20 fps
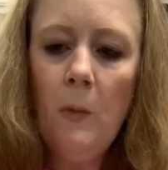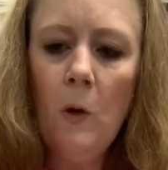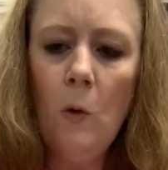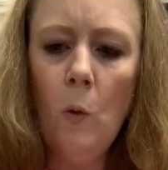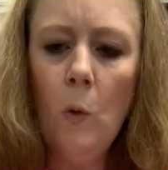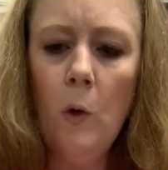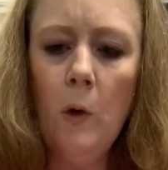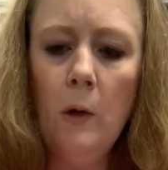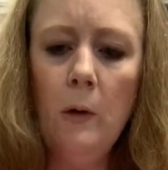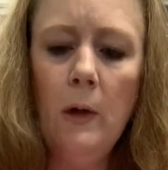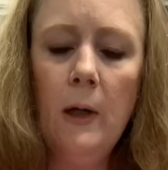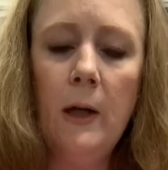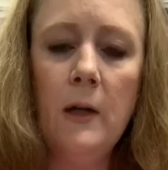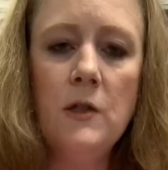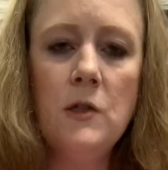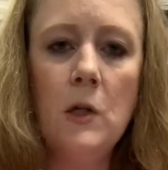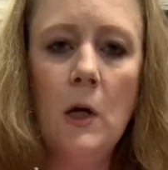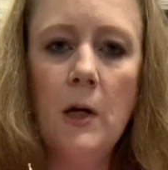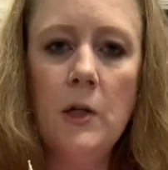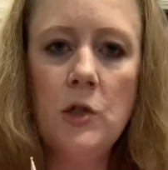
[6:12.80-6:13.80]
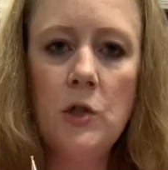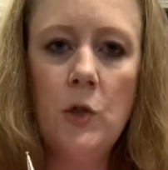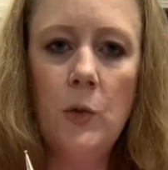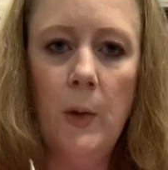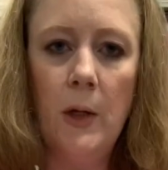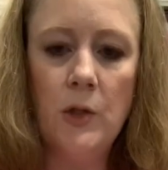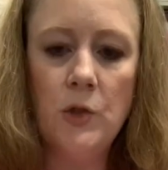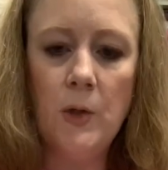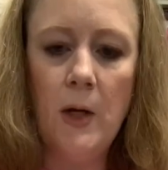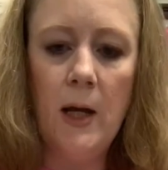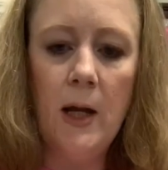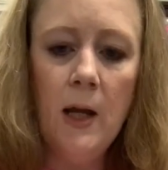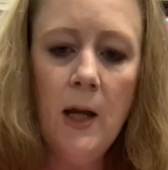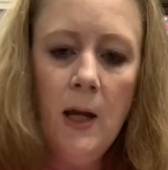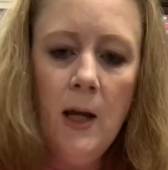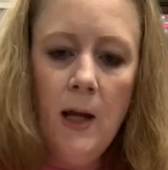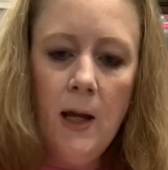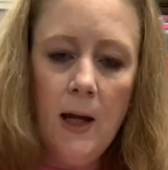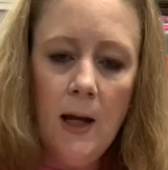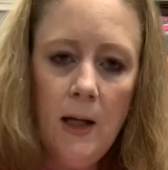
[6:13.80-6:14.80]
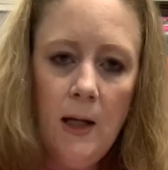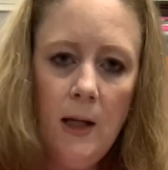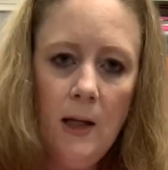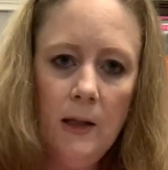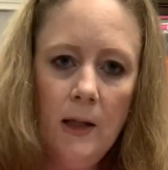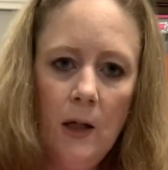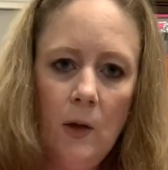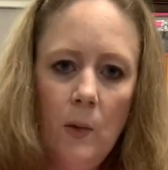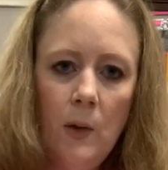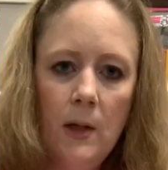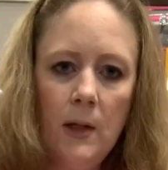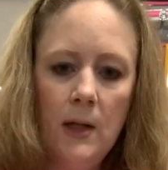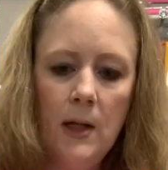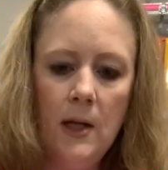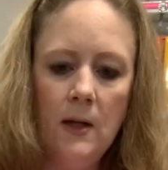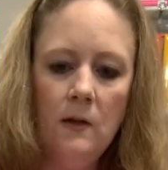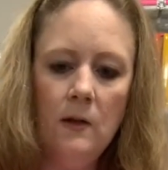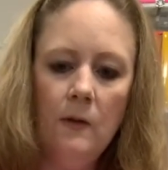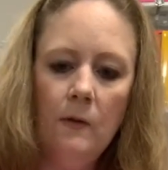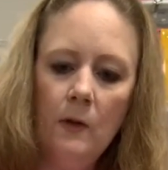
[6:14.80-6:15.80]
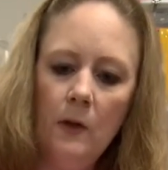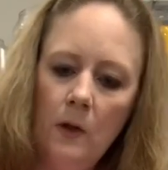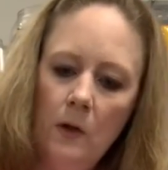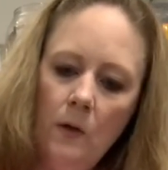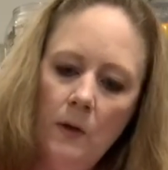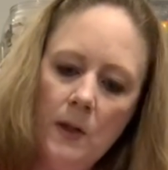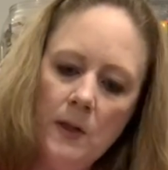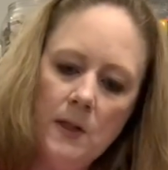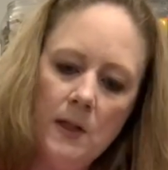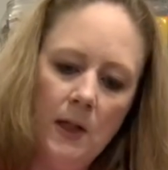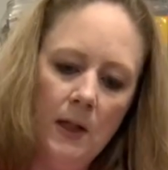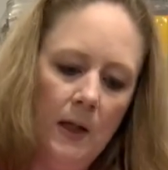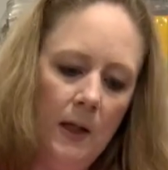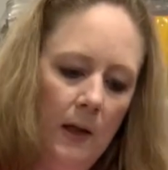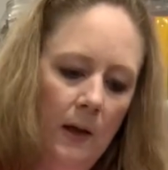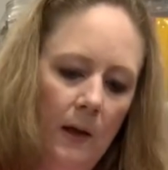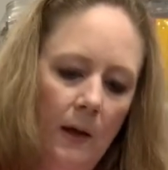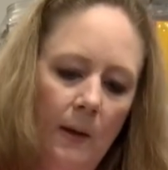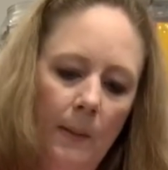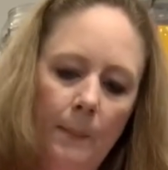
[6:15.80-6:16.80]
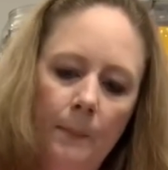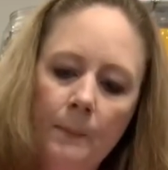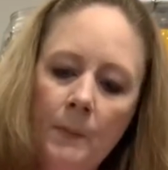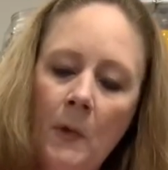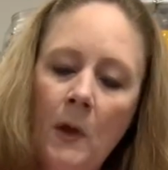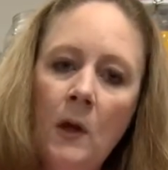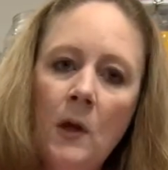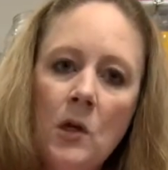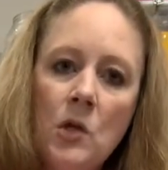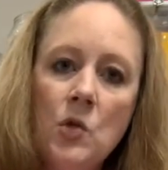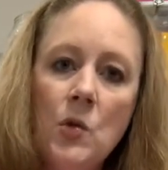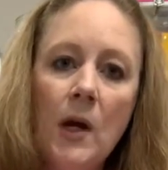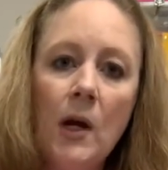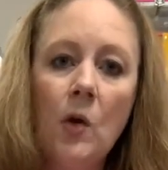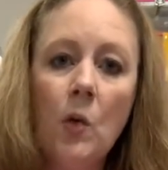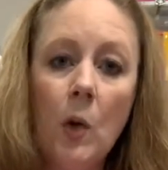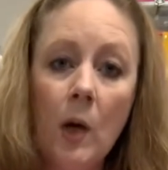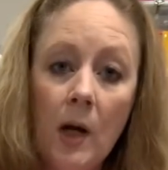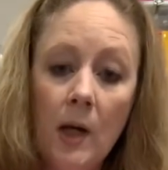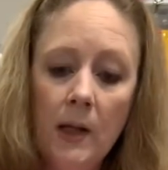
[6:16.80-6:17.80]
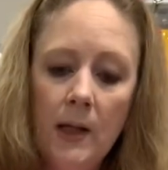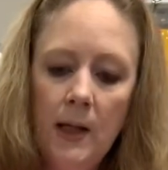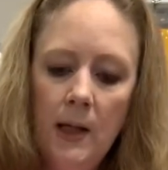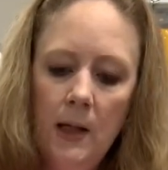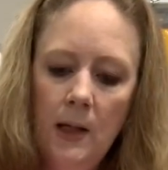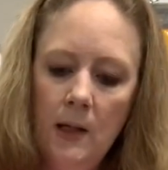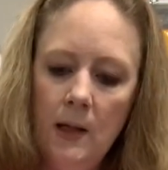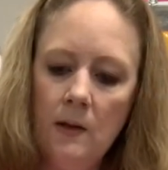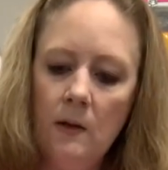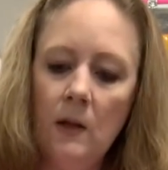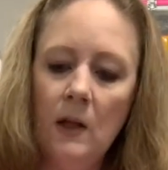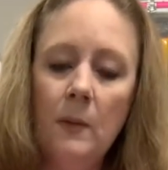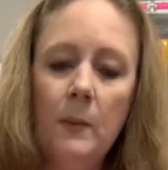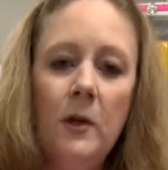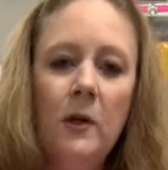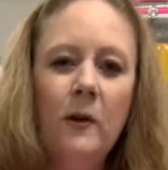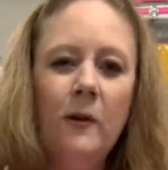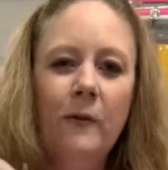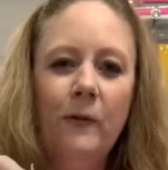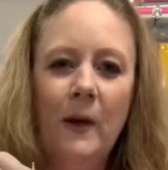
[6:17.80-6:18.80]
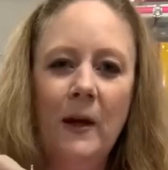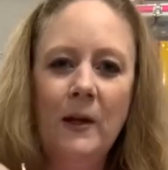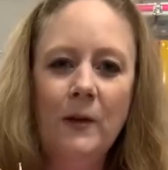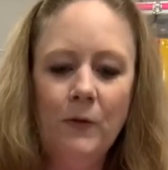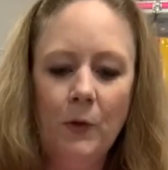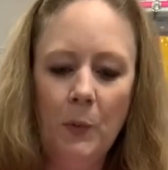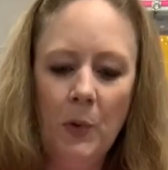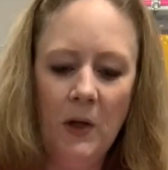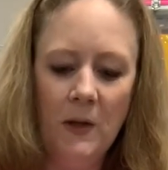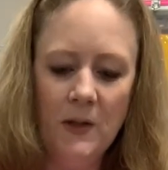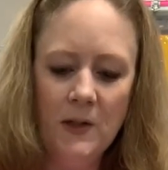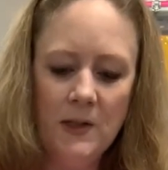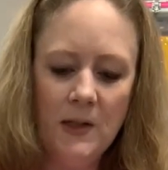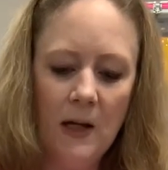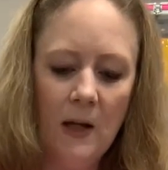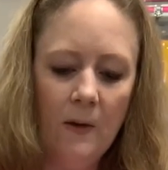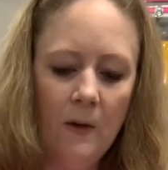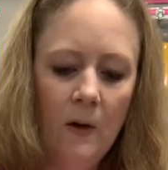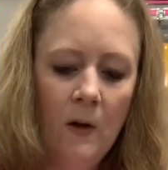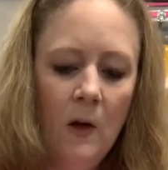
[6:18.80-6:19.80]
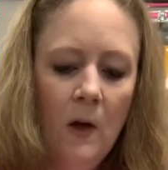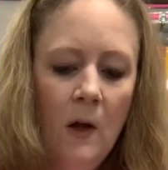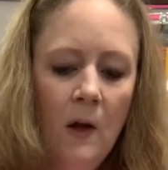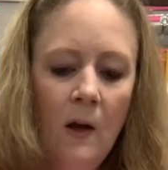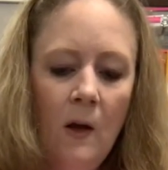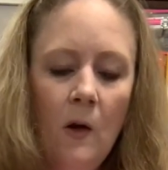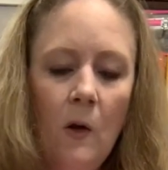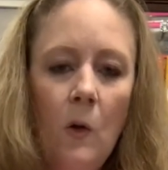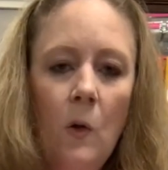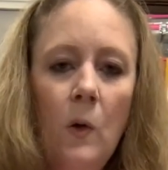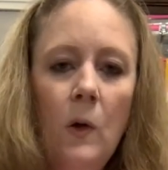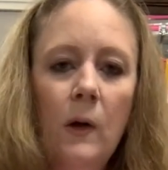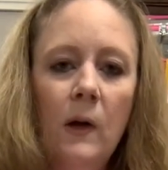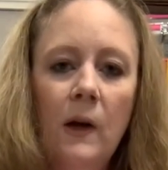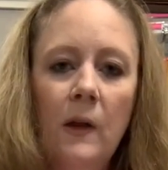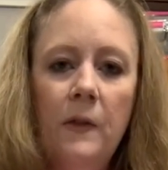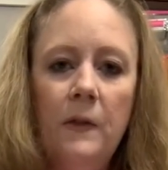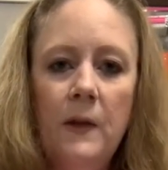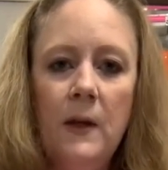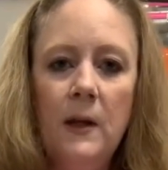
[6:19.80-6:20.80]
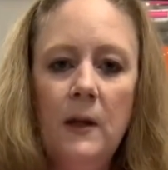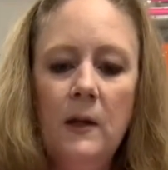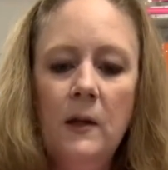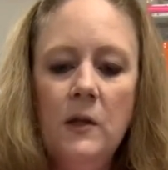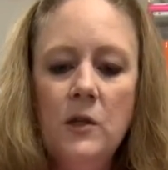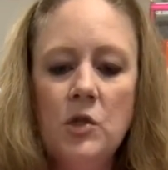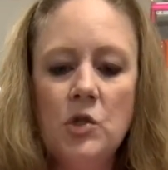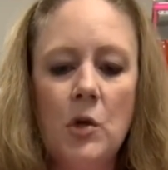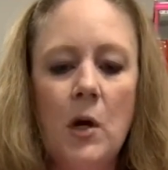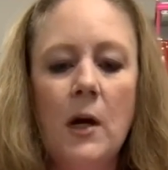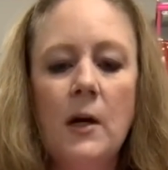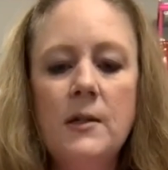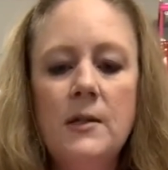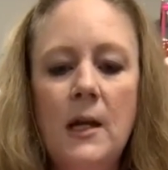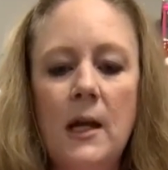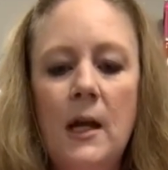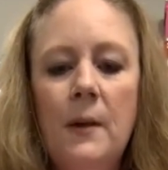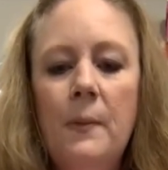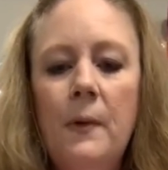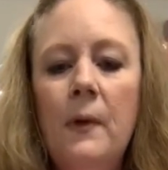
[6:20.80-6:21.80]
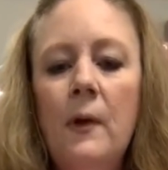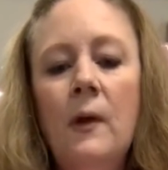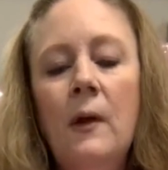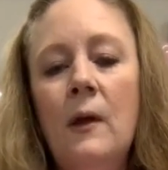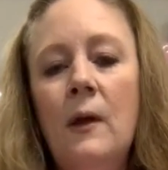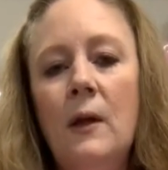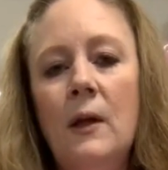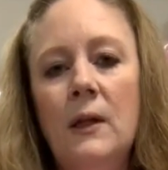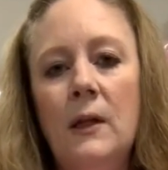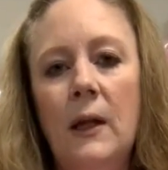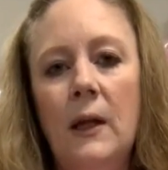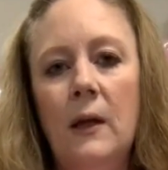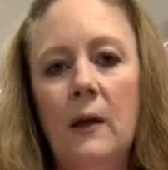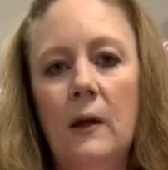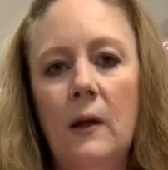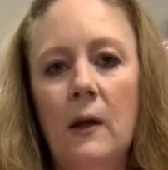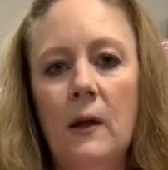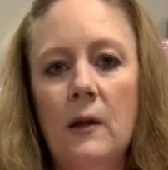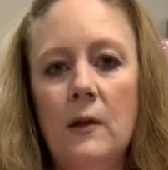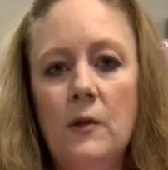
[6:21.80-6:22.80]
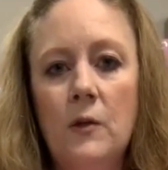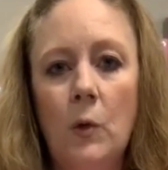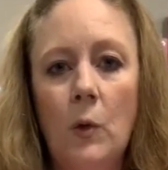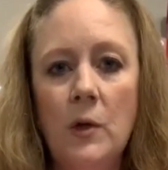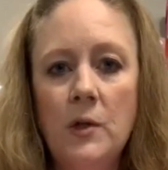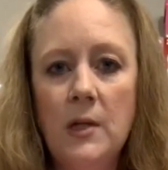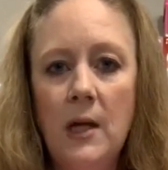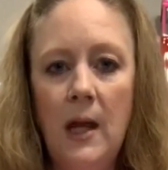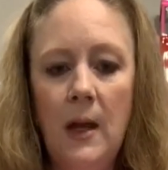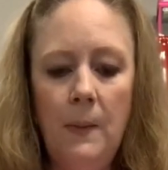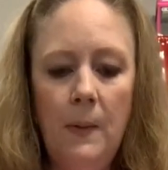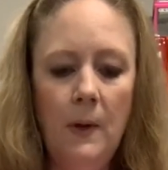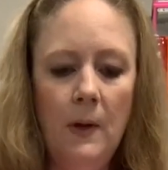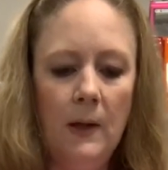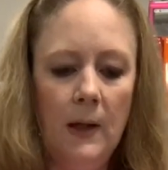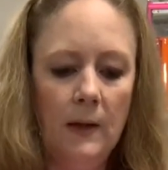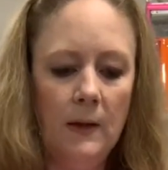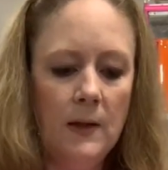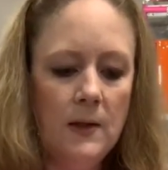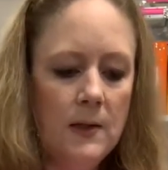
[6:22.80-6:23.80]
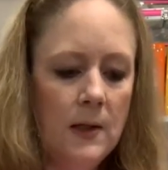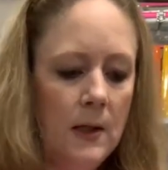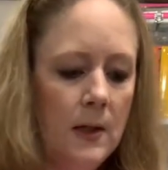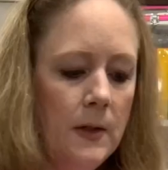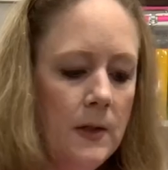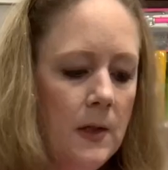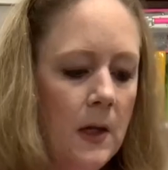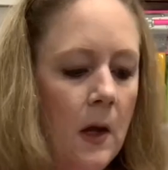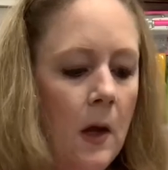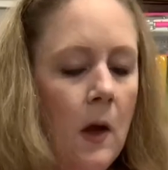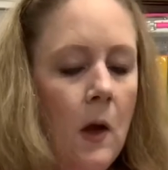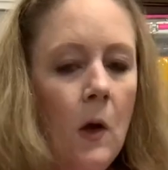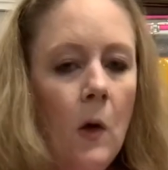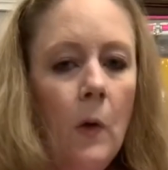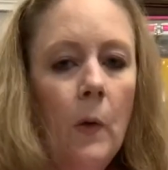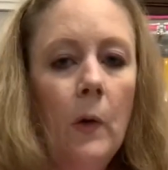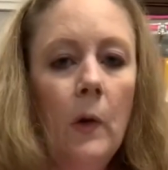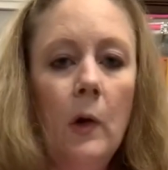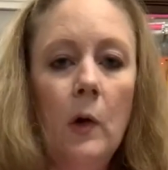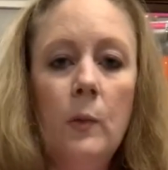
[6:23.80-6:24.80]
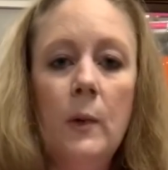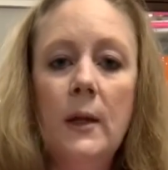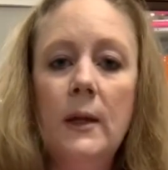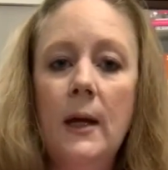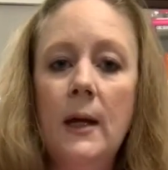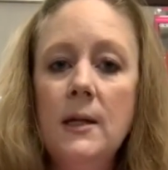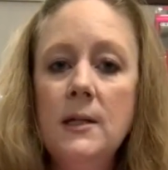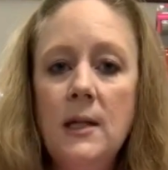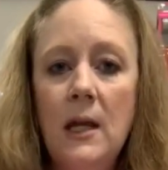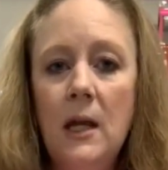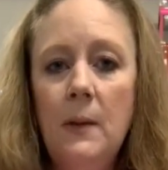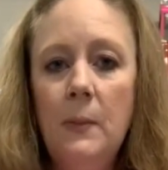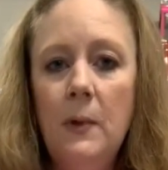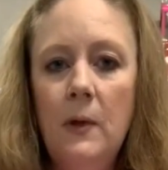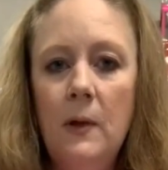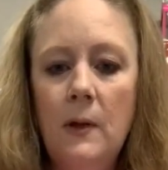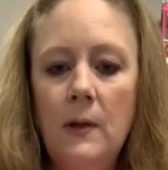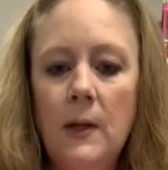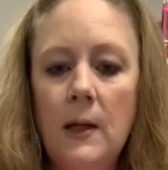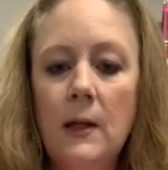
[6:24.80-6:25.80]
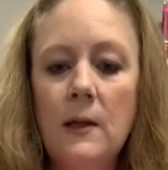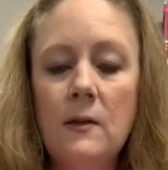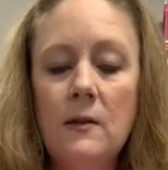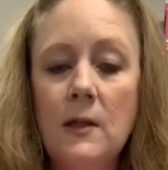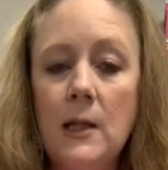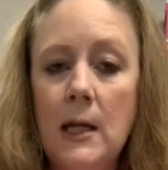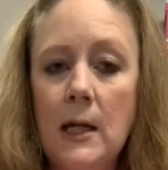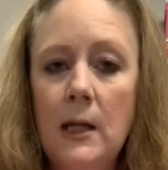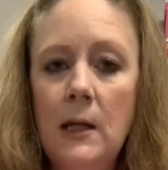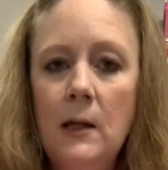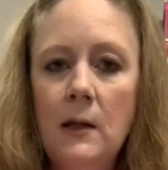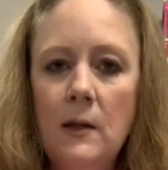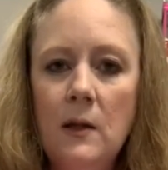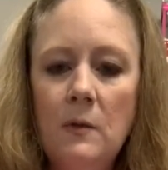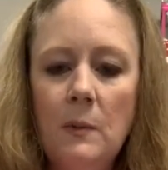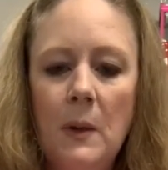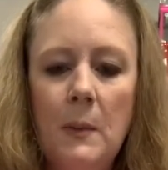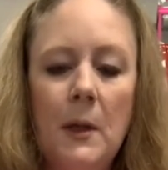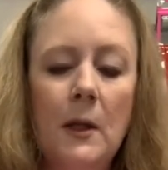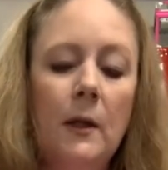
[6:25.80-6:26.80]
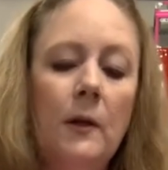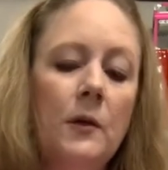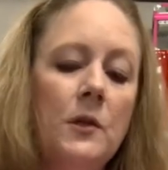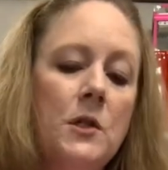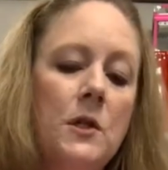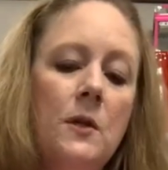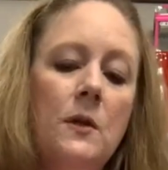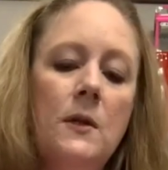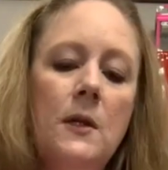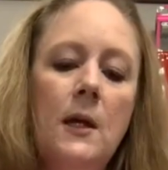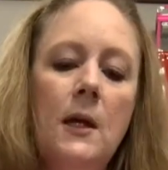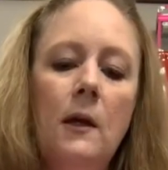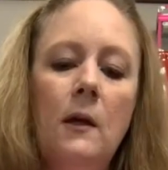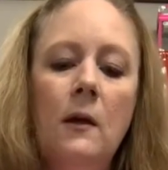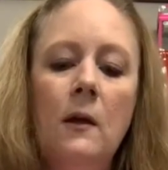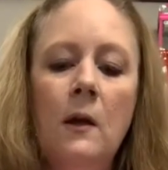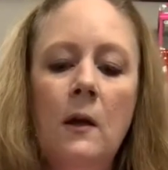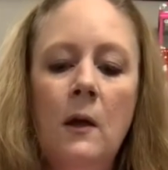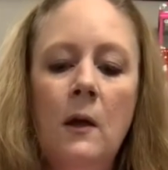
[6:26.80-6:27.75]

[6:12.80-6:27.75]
or like a Scotch Quick Dry. Any liquid adhesive glue that's gonna dry quickly is gonna be your friend for putting this together, or a thin, strong tape, like score tape, like this is, or a red line tape that is thin. This might be a little too thick,